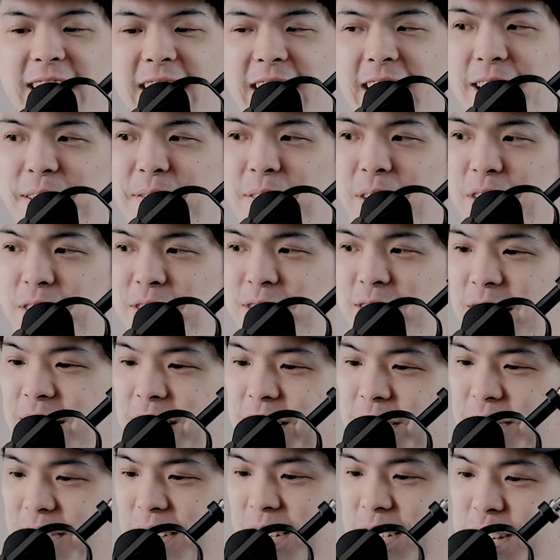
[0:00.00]

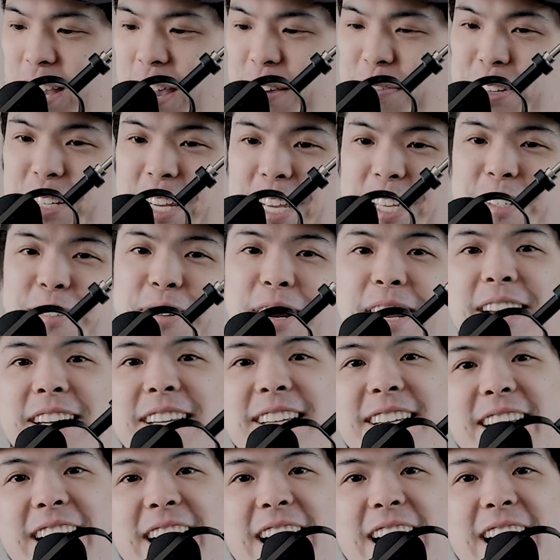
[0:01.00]
Also, this coffee tastes great.